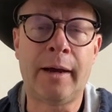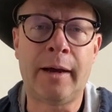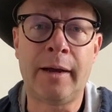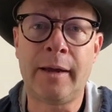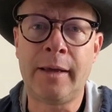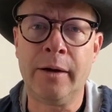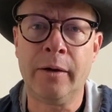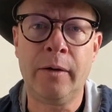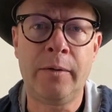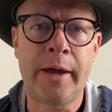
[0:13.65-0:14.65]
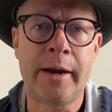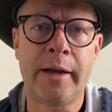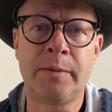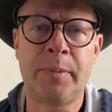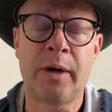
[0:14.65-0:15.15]
a hero that
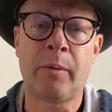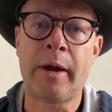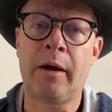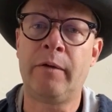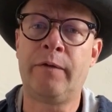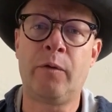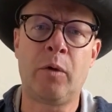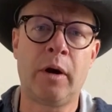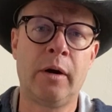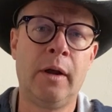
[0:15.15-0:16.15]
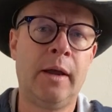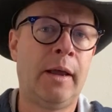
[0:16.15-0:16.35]
has been around for